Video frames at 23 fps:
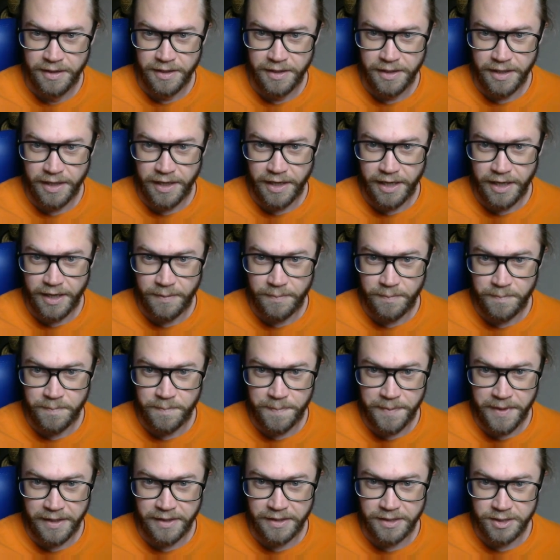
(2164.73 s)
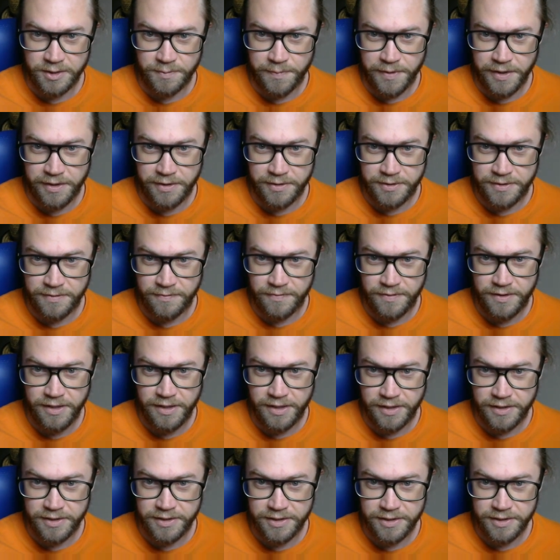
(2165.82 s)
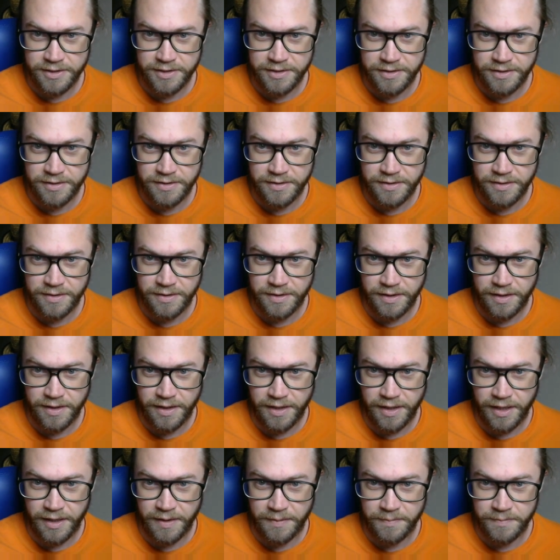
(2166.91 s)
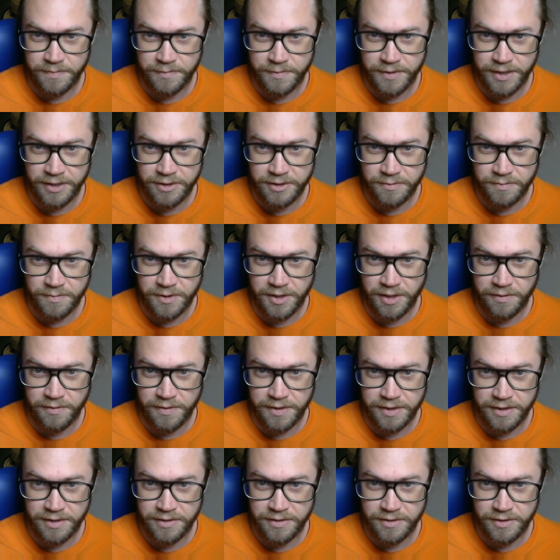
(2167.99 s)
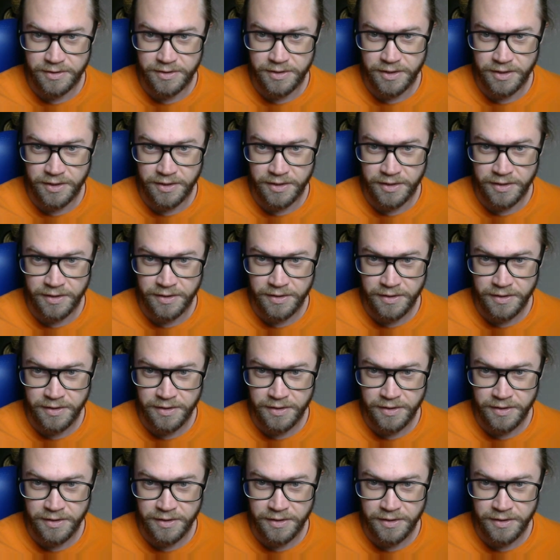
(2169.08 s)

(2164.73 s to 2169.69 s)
And as part of this, we end up going into